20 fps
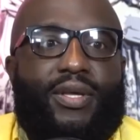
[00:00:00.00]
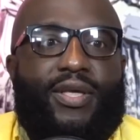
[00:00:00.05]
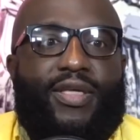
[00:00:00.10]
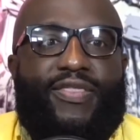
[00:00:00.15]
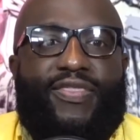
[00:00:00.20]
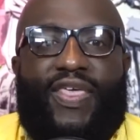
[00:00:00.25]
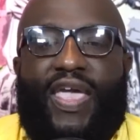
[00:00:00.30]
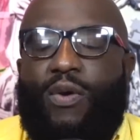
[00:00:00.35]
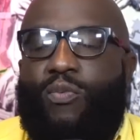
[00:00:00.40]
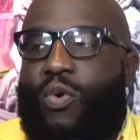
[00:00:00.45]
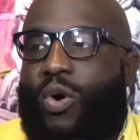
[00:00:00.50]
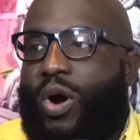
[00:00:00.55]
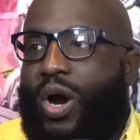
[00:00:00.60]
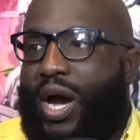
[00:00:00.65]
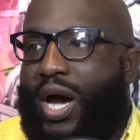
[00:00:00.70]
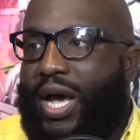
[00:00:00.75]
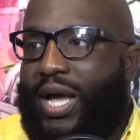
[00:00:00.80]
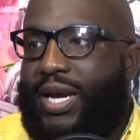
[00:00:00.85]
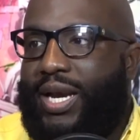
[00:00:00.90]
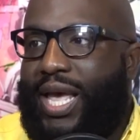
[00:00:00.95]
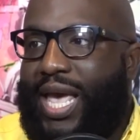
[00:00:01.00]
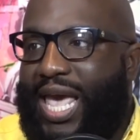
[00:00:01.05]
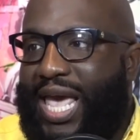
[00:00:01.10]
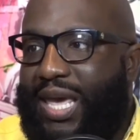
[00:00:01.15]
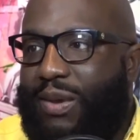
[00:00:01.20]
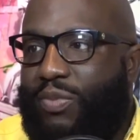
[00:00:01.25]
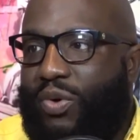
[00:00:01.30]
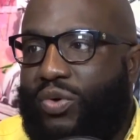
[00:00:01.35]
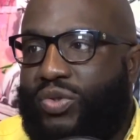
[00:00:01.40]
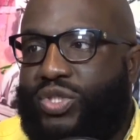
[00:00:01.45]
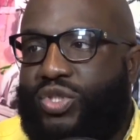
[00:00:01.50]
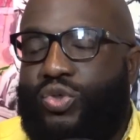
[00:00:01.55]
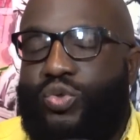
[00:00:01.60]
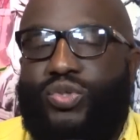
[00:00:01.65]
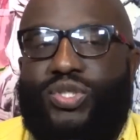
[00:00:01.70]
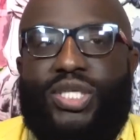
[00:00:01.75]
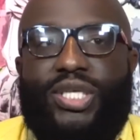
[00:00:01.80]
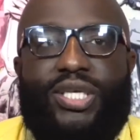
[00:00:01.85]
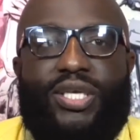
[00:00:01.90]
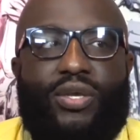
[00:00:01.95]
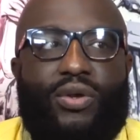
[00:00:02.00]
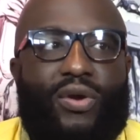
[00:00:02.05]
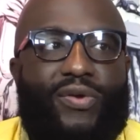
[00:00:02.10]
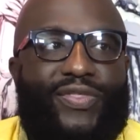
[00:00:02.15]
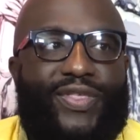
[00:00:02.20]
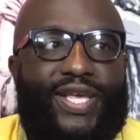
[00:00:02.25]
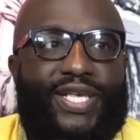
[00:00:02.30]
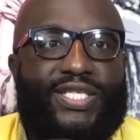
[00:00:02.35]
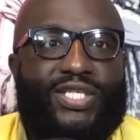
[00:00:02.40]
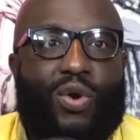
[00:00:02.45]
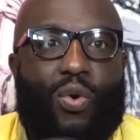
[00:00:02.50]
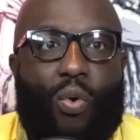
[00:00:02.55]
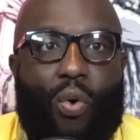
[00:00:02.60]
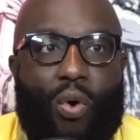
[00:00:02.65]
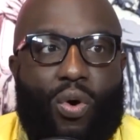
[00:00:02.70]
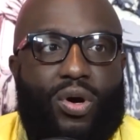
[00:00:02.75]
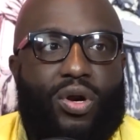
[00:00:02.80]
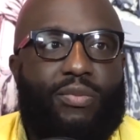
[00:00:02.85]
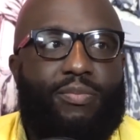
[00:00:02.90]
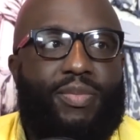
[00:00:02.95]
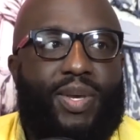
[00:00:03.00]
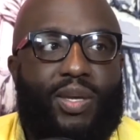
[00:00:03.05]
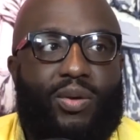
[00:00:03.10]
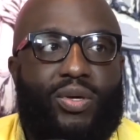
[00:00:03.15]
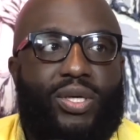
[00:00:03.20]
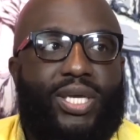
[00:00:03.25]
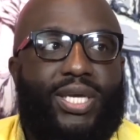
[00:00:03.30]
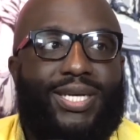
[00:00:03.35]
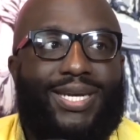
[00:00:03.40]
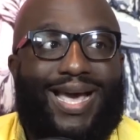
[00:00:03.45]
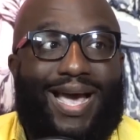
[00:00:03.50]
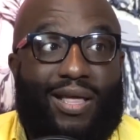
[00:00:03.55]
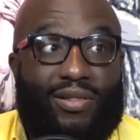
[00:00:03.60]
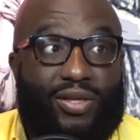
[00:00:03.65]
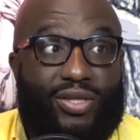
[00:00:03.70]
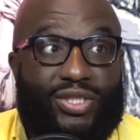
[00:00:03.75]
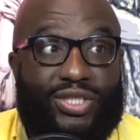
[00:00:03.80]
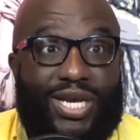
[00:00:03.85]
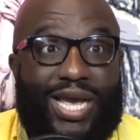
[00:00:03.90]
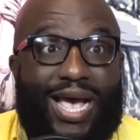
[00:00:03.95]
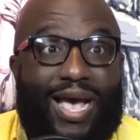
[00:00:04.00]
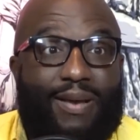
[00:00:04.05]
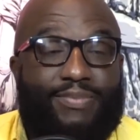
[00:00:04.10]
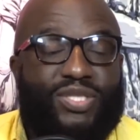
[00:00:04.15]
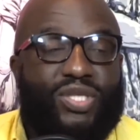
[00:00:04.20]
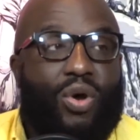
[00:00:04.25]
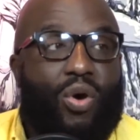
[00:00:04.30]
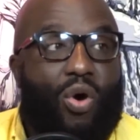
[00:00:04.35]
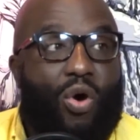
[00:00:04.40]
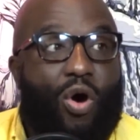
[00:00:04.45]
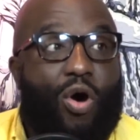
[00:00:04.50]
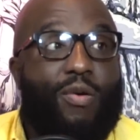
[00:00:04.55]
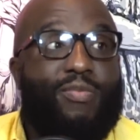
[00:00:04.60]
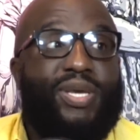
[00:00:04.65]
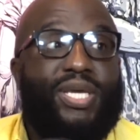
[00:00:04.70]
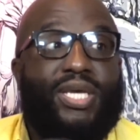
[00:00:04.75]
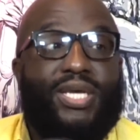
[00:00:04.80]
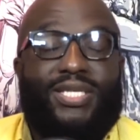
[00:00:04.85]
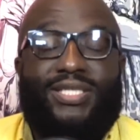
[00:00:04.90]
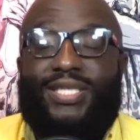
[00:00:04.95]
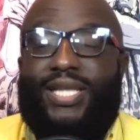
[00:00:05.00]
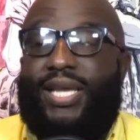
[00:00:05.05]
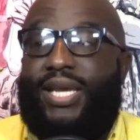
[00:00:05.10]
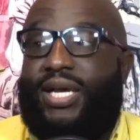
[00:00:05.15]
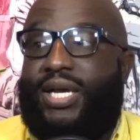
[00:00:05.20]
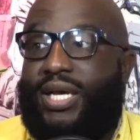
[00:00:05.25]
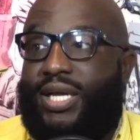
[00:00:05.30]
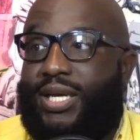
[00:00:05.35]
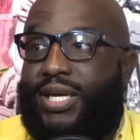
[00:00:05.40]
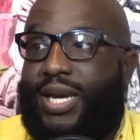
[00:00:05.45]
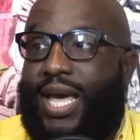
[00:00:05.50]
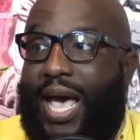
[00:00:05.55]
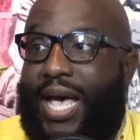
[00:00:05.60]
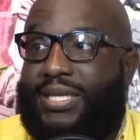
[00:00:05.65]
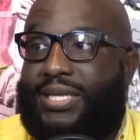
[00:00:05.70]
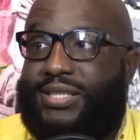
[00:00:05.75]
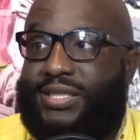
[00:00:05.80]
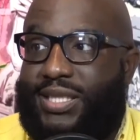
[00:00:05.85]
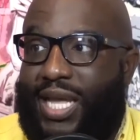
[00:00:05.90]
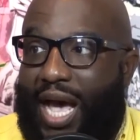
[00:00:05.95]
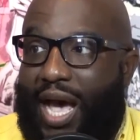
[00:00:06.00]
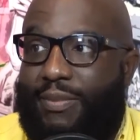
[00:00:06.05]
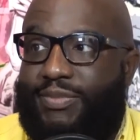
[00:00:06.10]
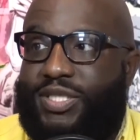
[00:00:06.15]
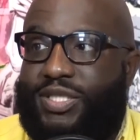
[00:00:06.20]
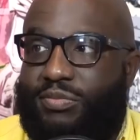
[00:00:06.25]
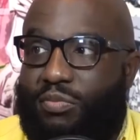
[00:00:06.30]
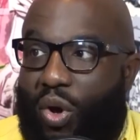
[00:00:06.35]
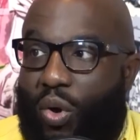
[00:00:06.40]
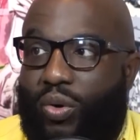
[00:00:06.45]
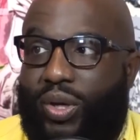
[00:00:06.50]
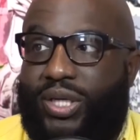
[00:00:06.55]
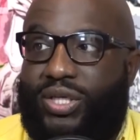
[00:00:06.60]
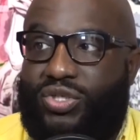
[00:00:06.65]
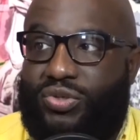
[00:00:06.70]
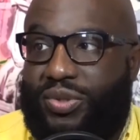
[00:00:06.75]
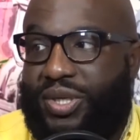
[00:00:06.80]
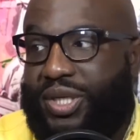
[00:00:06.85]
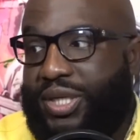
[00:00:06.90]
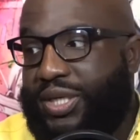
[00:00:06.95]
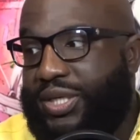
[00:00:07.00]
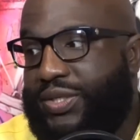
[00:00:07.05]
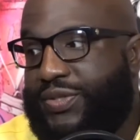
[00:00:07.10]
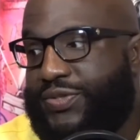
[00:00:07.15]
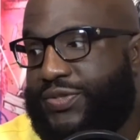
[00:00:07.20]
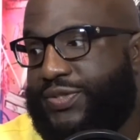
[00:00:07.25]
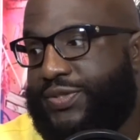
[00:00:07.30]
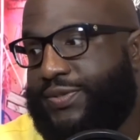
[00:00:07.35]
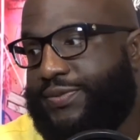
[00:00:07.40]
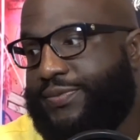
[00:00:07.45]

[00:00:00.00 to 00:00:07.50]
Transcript: they were unable to secure these $250,000 jobs, all because they could not stop smoking trees.